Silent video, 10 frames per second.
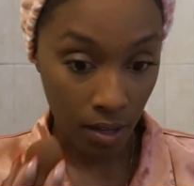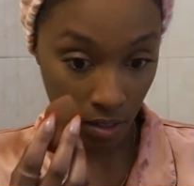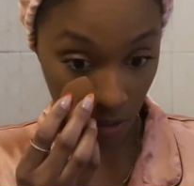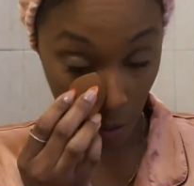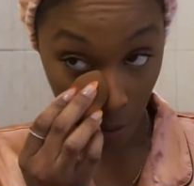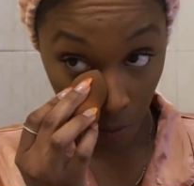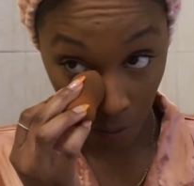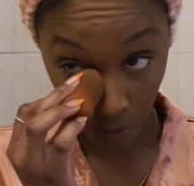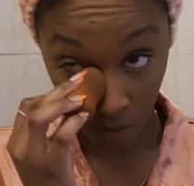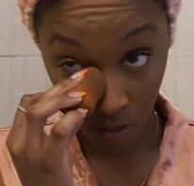So
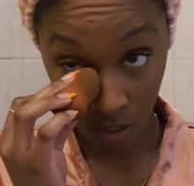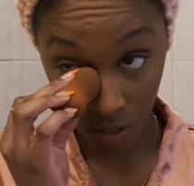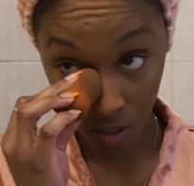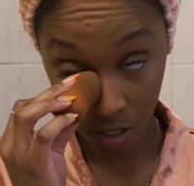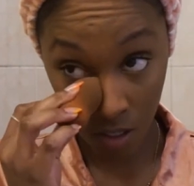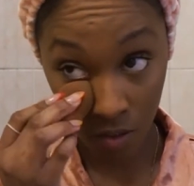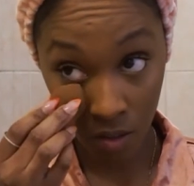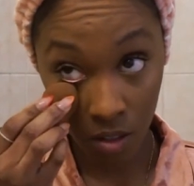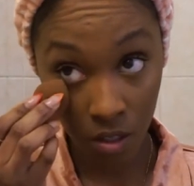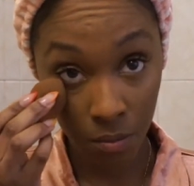now
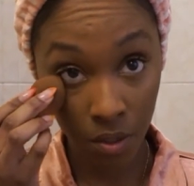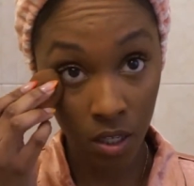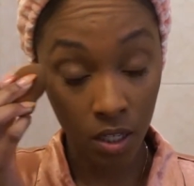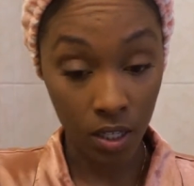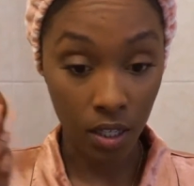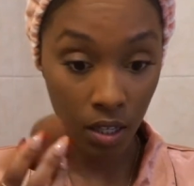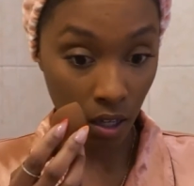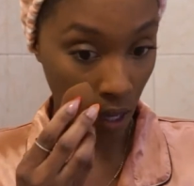that my